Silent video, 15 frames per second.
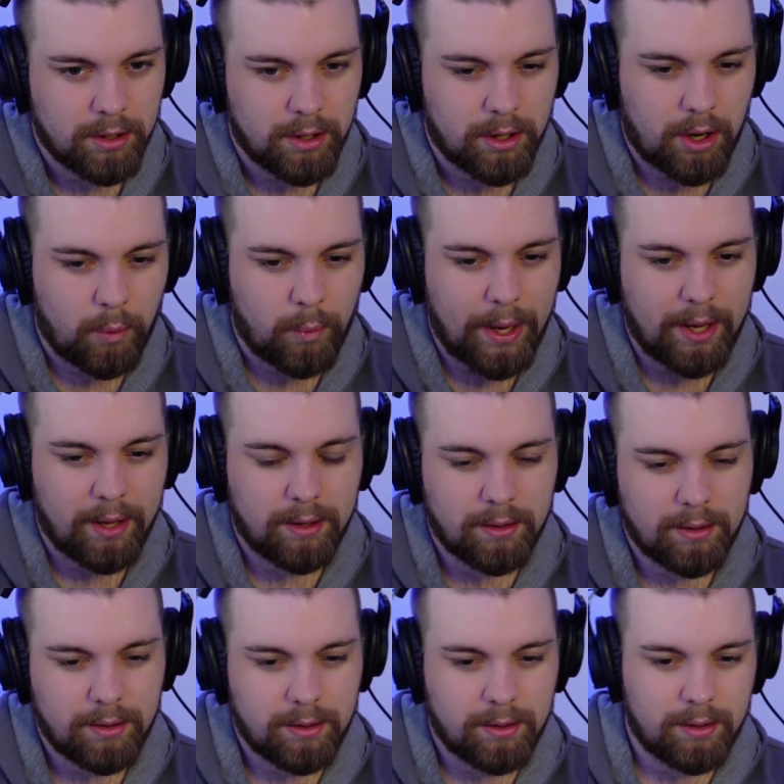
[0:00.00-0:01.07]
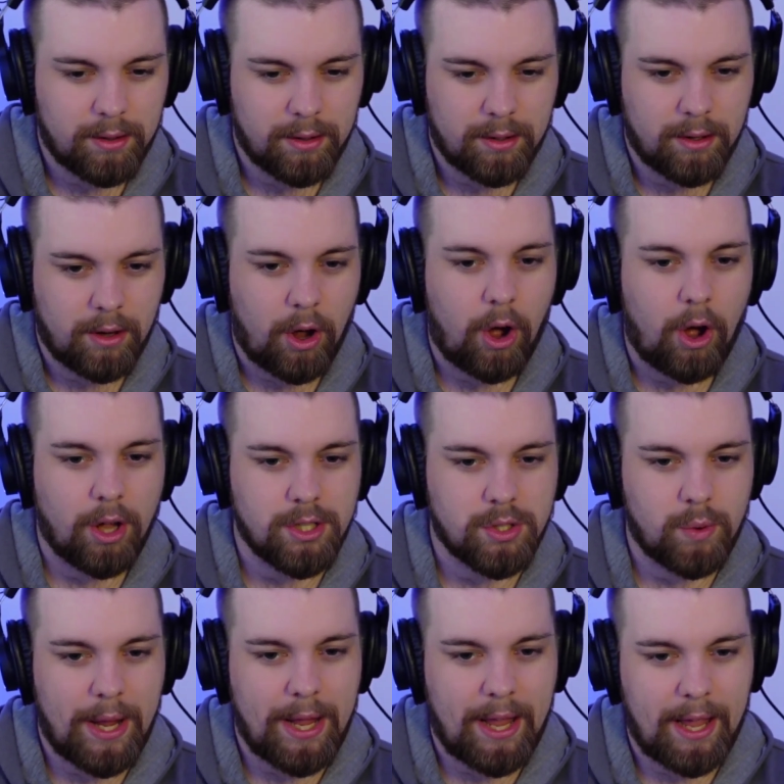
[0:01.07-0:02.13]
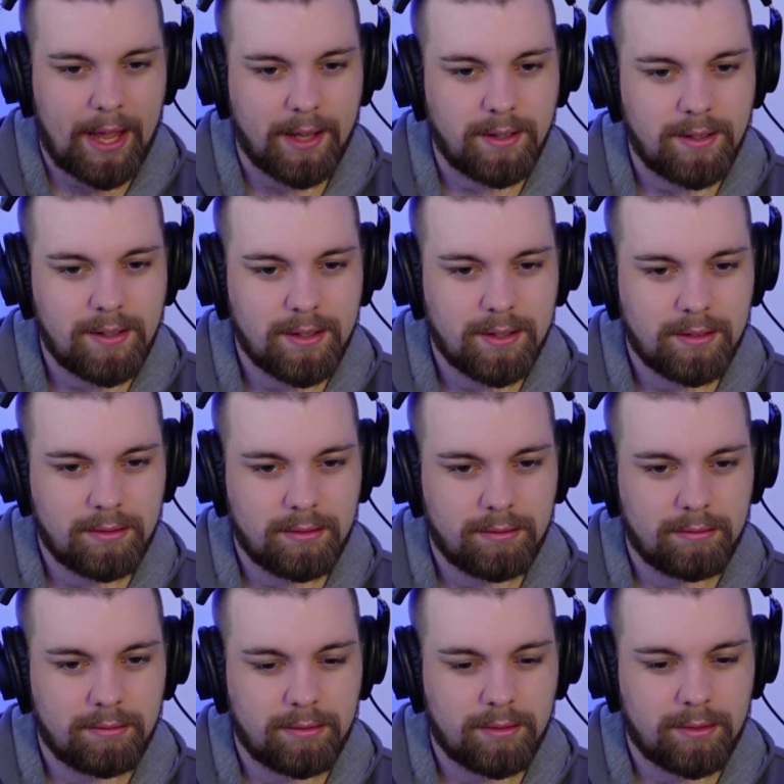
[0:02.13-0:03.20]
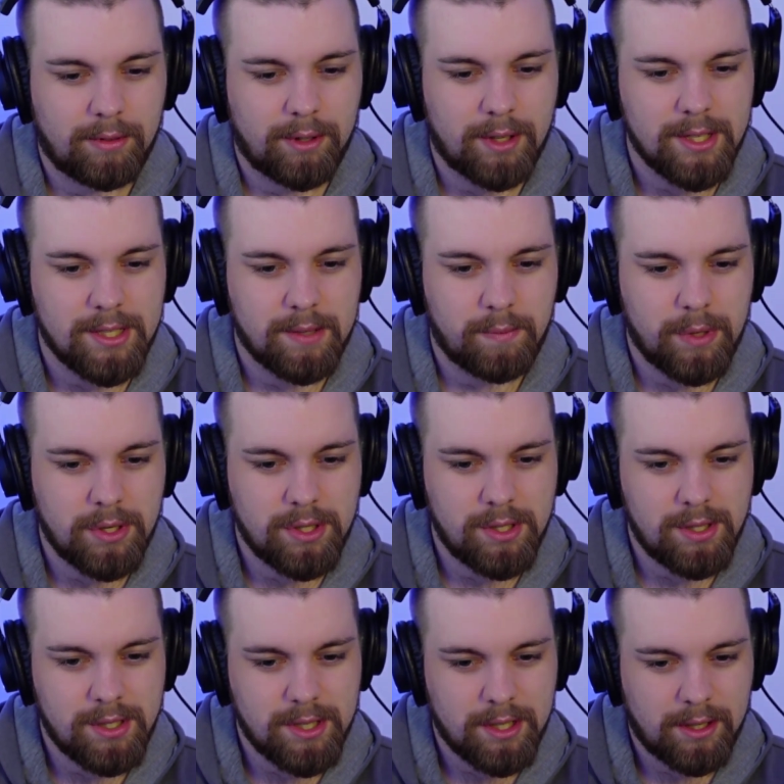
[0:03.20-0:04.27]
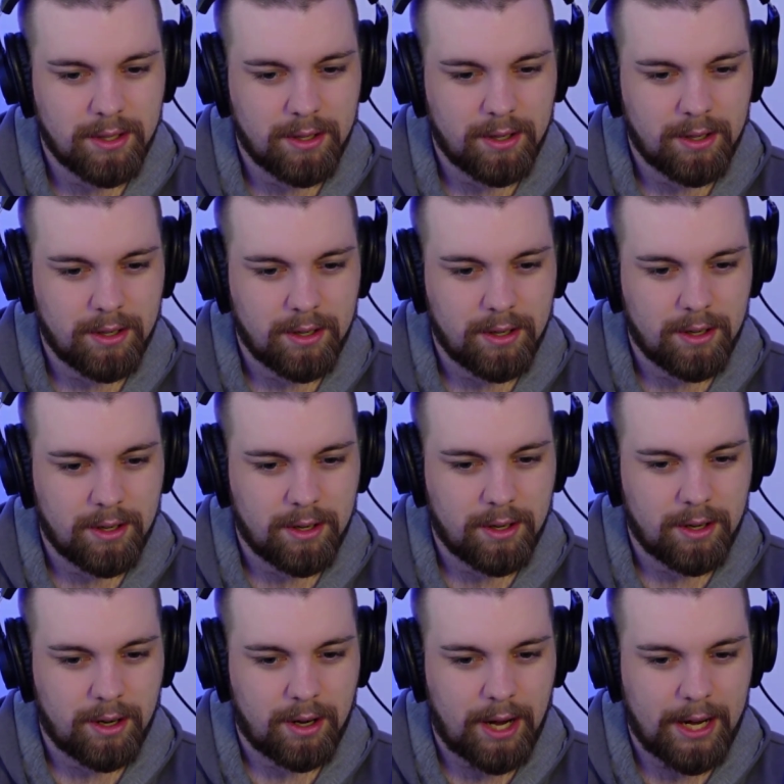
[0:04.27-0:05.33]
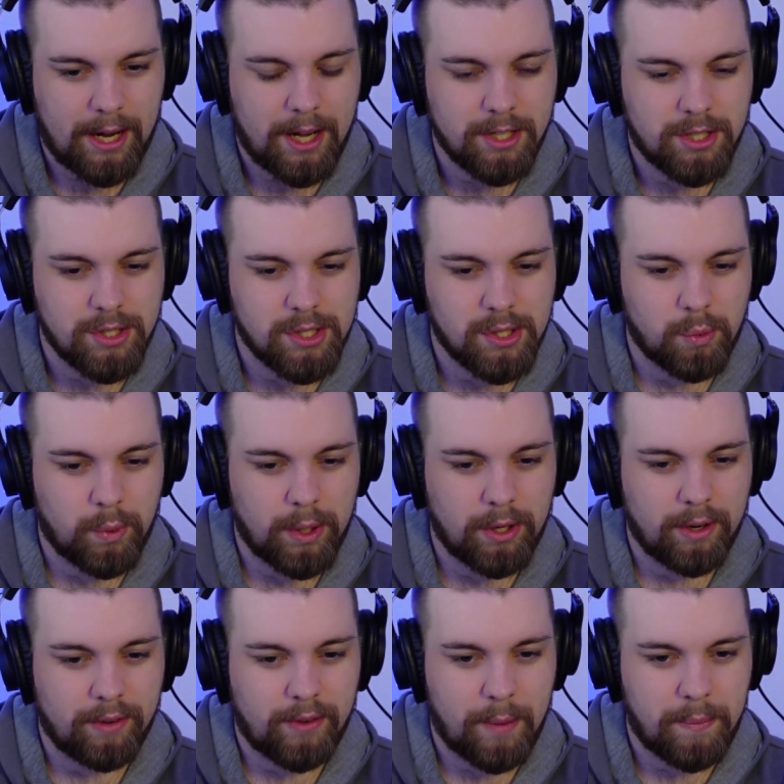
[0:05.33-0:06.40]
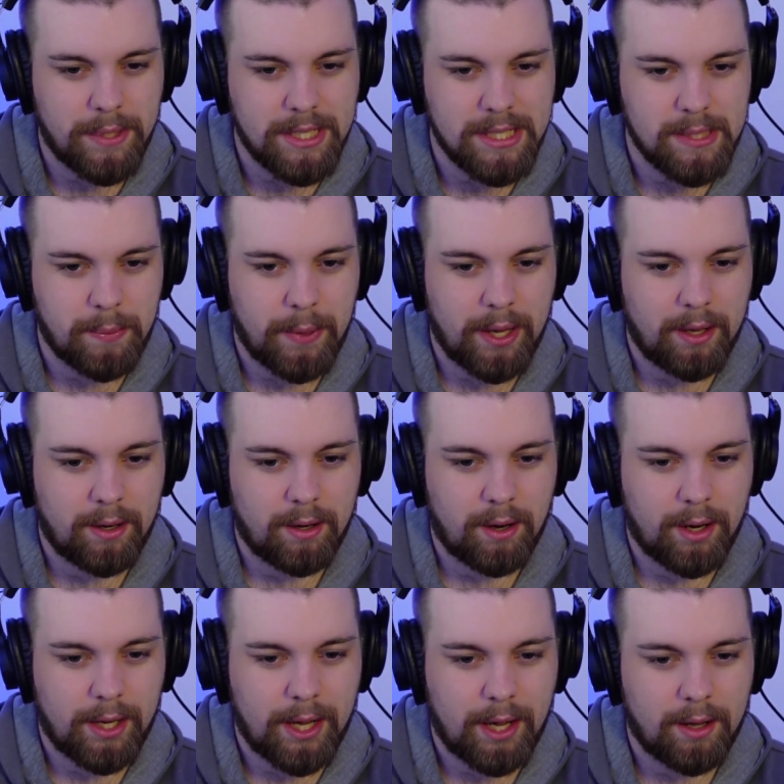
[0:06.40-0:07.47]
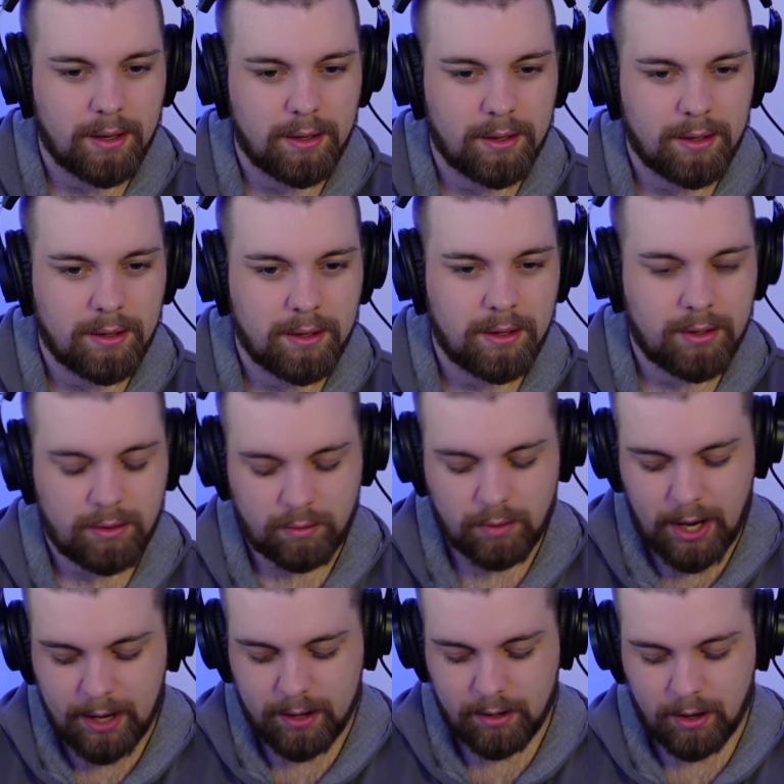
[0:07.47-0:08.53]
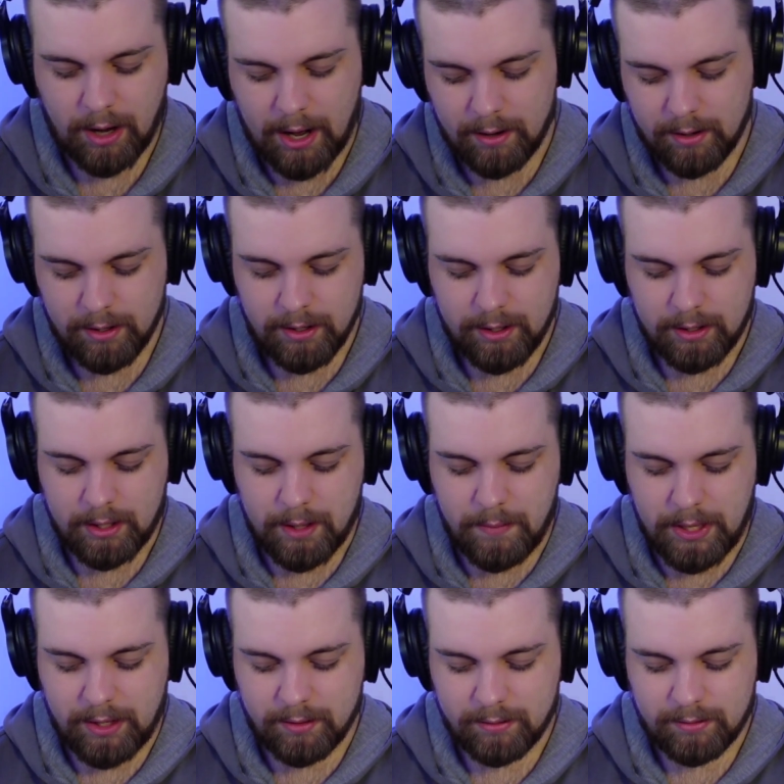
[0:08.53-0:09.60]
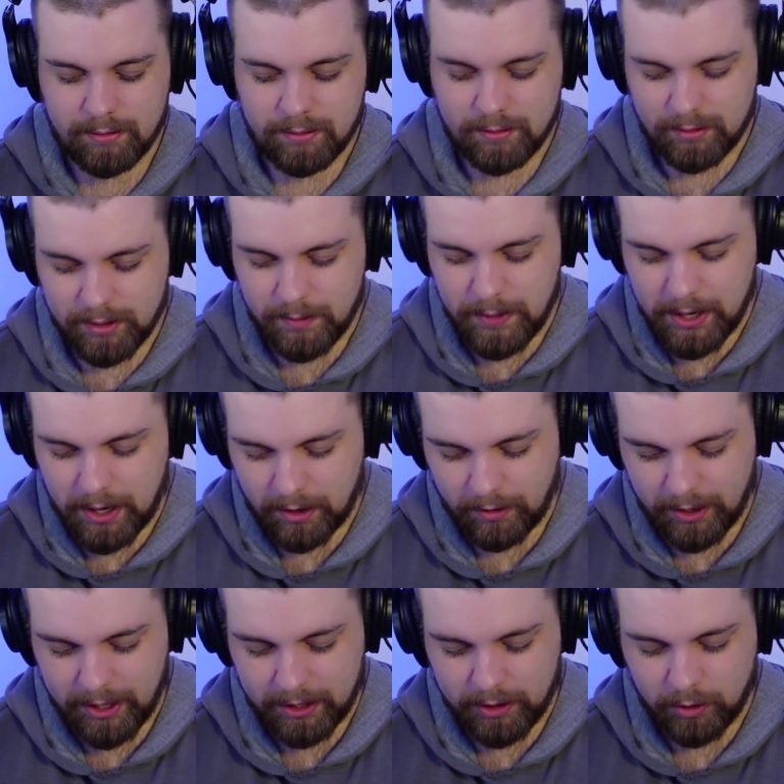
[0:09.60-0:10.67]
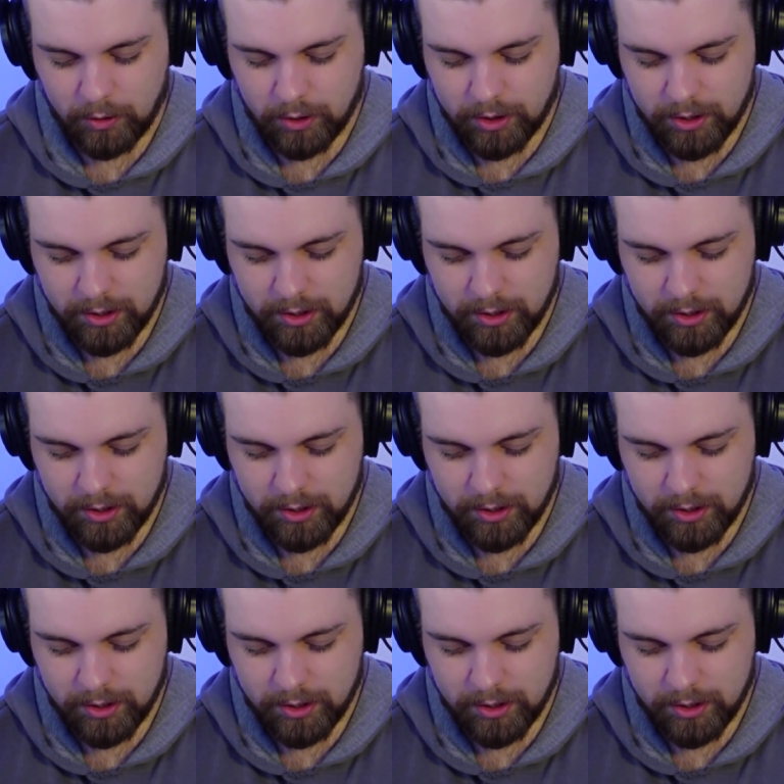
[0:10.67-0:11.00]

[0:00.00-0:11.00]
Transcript: Oh, wait. Oh, do I end the submissions? I can't choose the winner if I participate. Okay. Right. All right. Let me let me hurry and look.